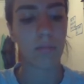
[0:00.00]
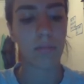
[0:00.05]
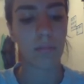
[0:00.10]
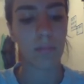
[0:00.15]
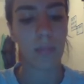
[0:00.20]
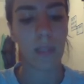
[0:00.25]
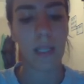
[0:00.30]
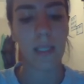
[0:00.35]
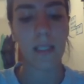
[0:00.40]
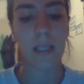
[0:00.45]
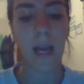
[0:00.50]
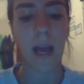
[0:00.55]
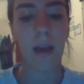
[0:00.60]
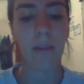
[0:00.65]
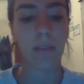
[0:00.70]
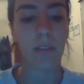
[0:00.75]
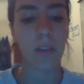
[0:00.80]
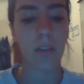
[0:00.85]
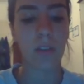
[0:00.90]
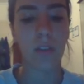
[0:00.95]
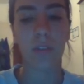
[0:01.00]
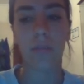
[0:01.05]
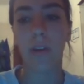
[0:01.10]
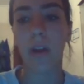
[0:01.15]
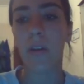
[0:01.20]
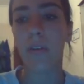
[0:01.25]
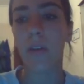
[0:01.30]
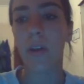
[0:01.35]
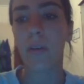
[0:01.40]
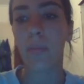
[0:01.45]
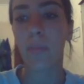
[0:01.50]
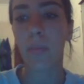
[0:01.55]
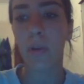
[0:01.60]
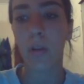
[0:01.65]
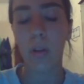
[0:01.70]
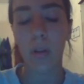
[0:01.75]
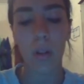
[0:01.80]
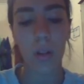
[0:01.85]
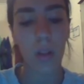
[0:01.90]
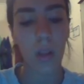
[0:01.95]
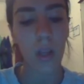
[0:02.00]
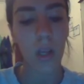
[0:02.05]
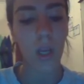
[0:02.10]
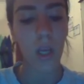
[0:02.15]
Let's have another variable.